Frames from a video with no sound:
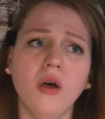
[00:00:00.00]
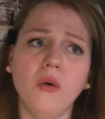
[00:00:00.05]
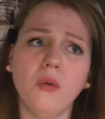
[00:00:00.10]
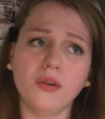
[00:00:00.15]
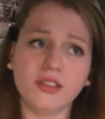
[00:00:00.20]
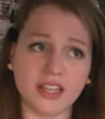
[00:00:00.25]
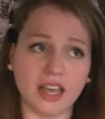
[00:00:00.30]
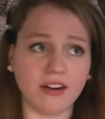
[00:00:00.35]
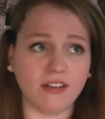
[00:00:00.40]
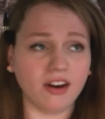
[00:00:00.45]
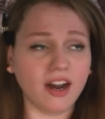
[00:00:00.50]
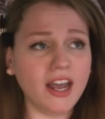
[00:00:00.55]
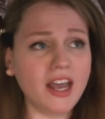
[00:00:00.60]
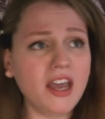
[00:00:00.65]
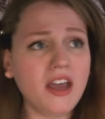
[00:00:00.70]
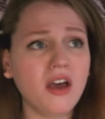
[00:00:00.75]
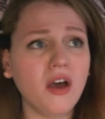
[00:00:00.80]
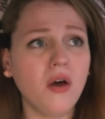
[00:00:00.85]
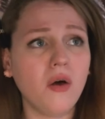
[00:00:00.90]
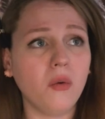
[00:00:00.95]
Was I
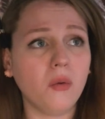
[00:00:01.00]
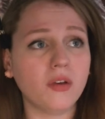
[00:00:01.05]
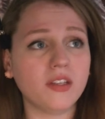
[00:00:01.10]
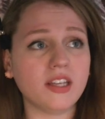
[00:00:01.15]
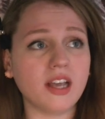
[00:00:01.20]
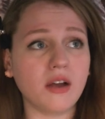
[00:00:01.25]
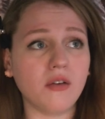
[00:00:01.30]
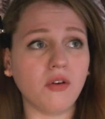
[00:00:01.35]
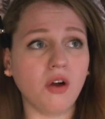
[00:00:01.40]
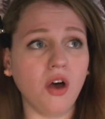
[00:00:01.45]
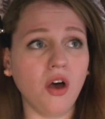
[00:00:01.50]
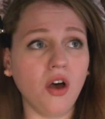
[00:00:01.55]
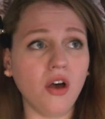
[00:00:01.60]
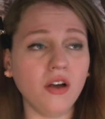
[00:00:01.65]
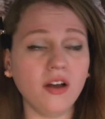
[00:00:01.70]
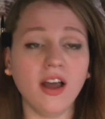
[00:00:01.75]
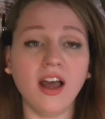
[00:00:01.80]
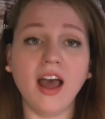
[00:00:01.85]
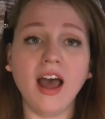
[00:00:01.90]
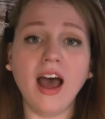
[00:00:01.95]
right? Was I
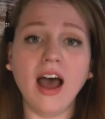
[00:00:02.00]
wrong?